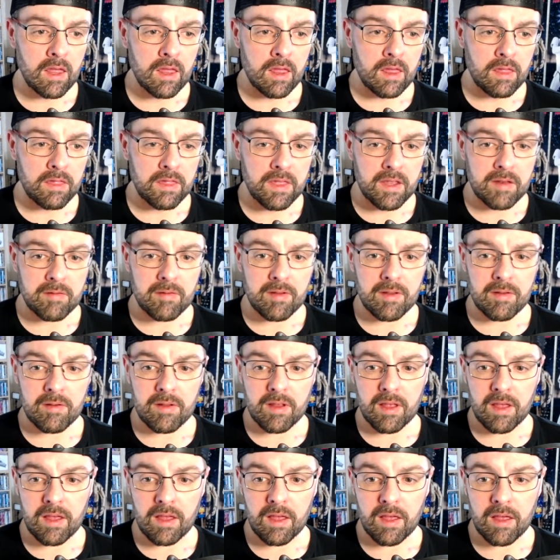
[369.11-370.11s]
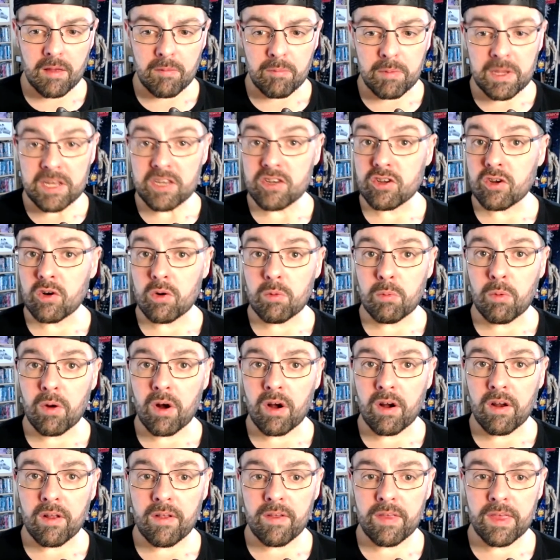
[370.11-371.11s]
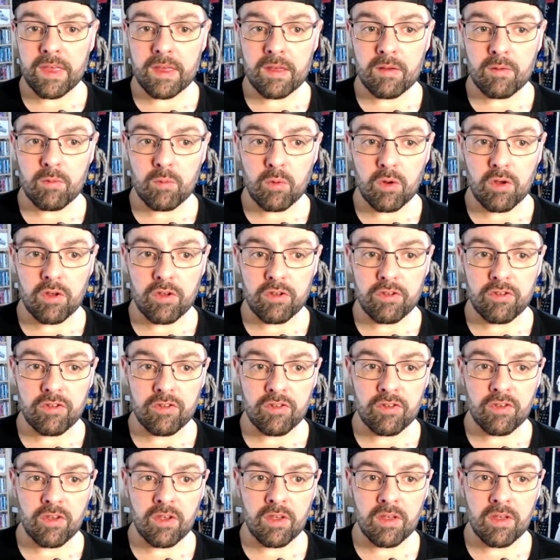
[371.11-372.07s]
that Beachcomber was